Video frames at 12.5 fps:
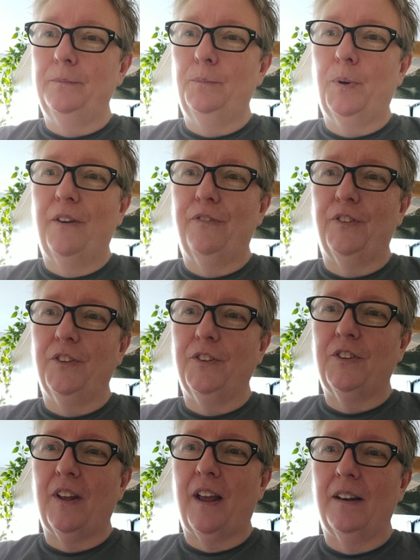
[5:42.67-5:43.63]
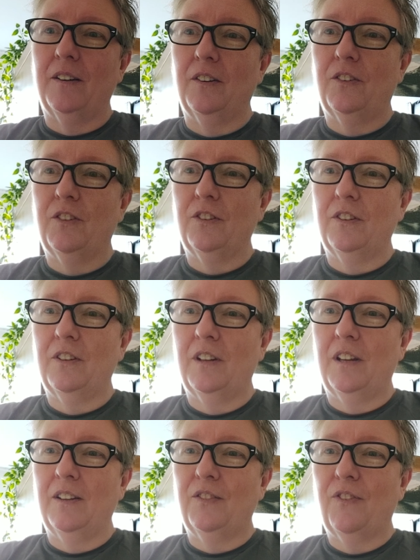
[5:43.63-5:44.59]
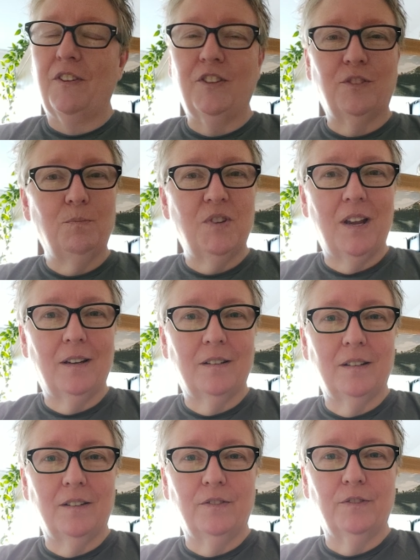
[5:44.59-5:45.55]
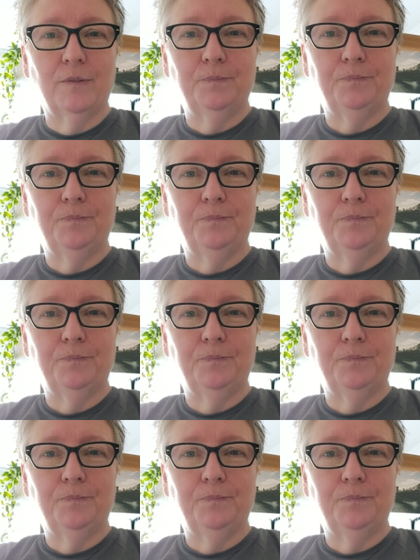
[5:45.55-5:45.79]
preference, and it's very subjective.